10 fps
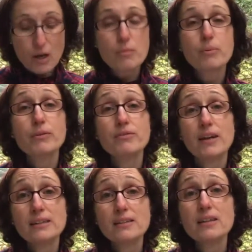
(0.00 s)

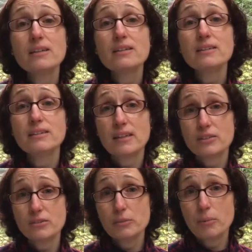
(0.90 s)
Preventing
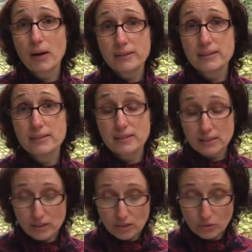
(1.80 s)
sensory processing
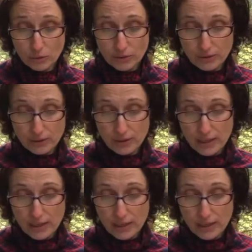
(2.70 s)
disorder